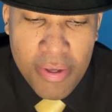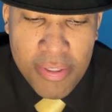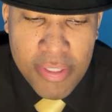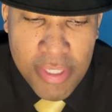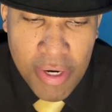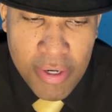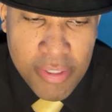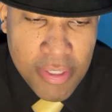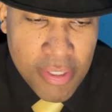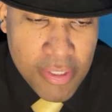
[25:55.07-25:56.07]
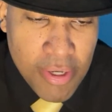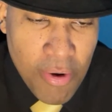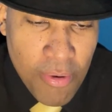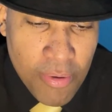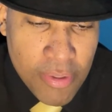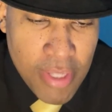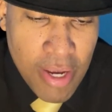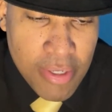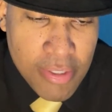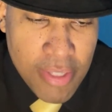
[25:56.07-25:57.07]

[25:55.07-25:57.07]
Seriously. So that is